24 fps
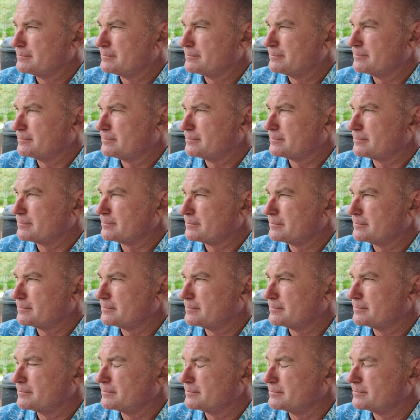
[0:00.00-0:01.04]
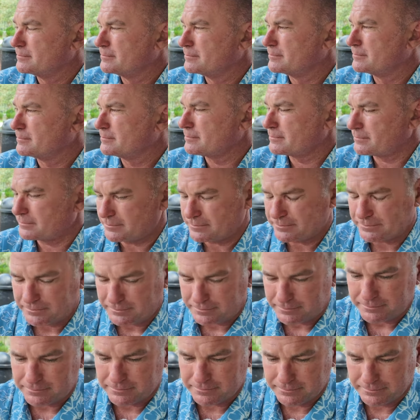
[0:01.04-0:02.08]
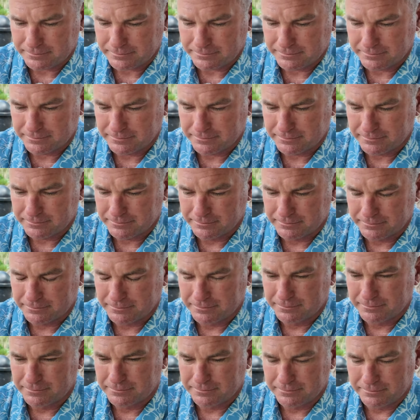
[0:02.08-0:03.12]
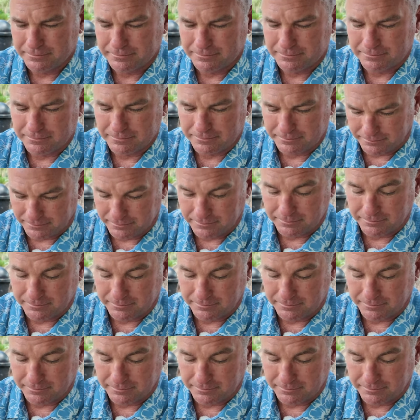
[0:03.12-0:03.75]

No words are spoken by the person on screen.